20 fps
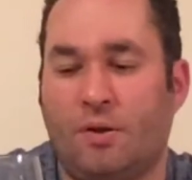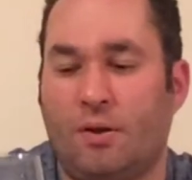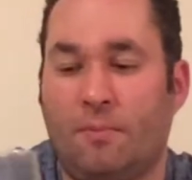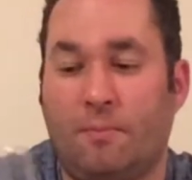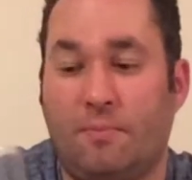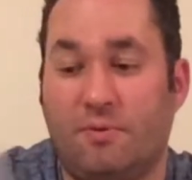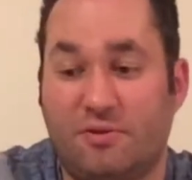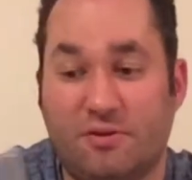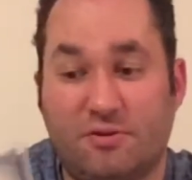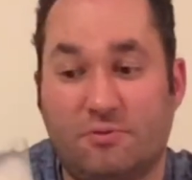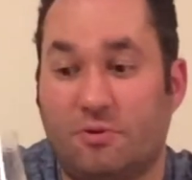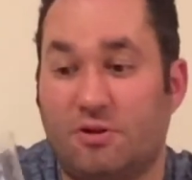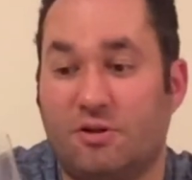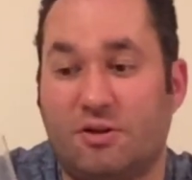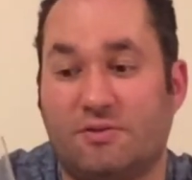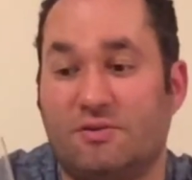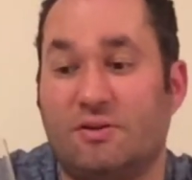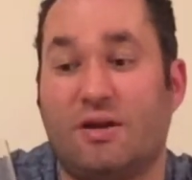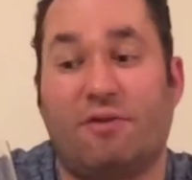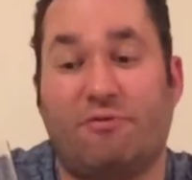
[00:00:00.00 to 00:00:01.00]
But this one
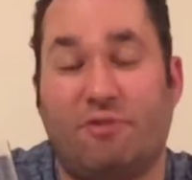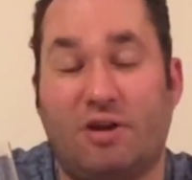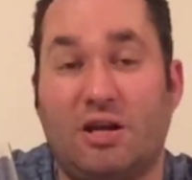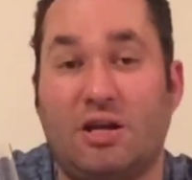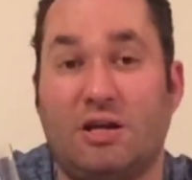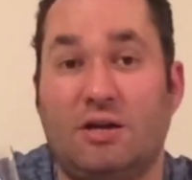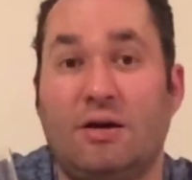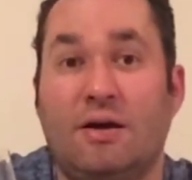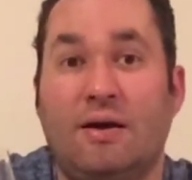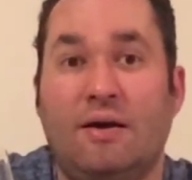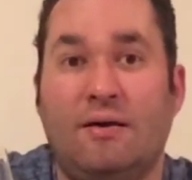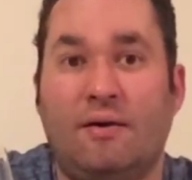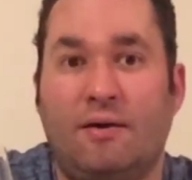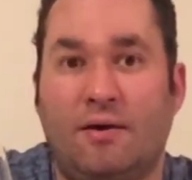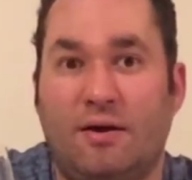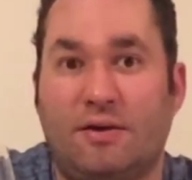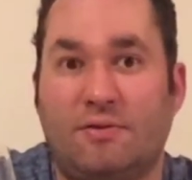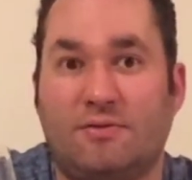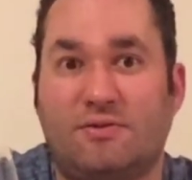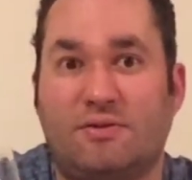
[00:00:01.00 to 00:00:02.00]
doesn't have any.
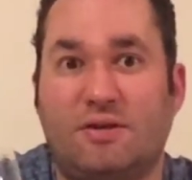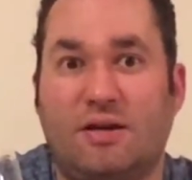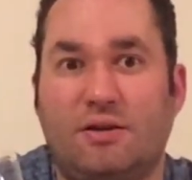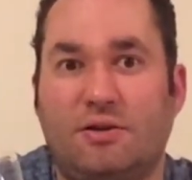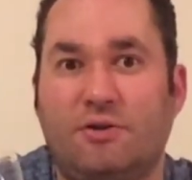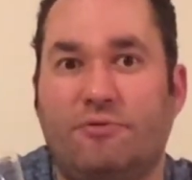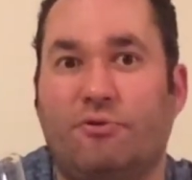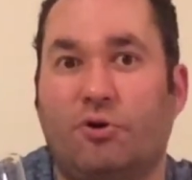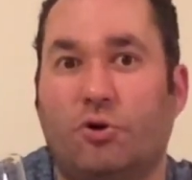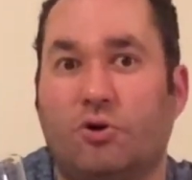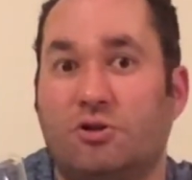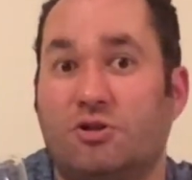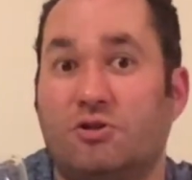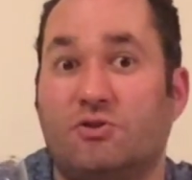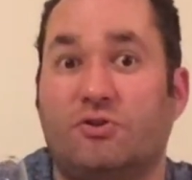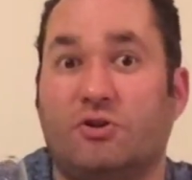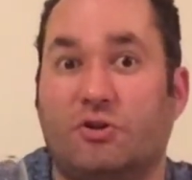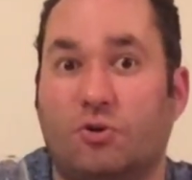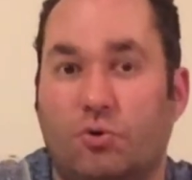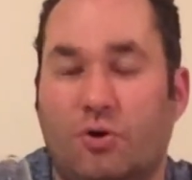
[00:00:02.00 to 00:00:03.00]
Instead, you've got
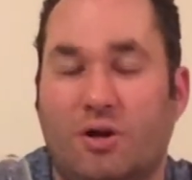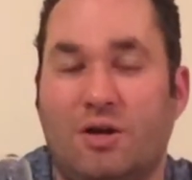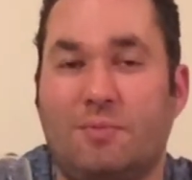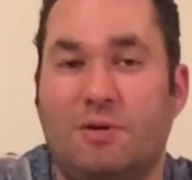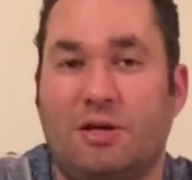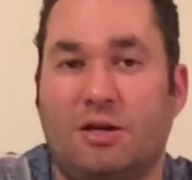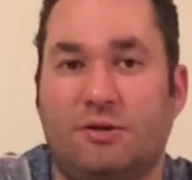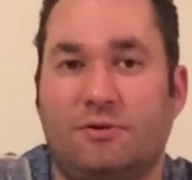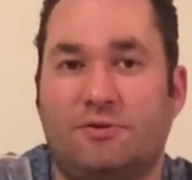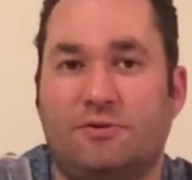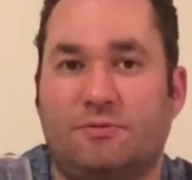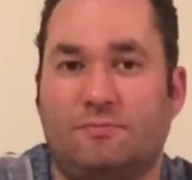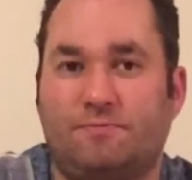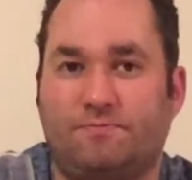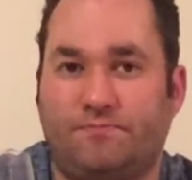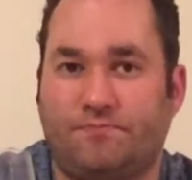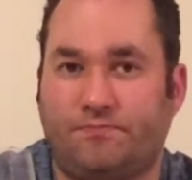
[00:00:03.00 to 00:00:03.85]
just a creaminess.